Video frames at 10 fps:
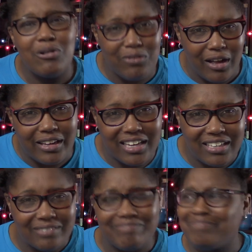fuck?
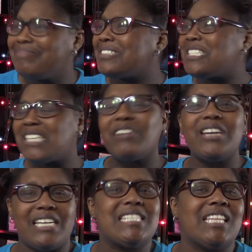
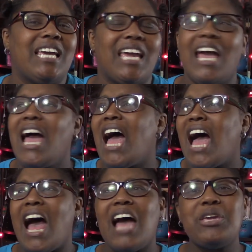Seriously.
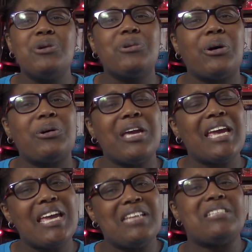How you gonna
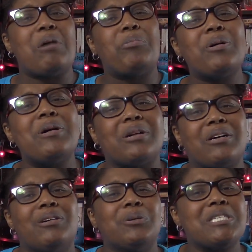end a
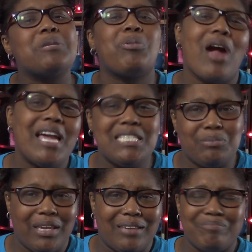book with surprise
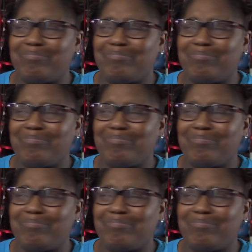me?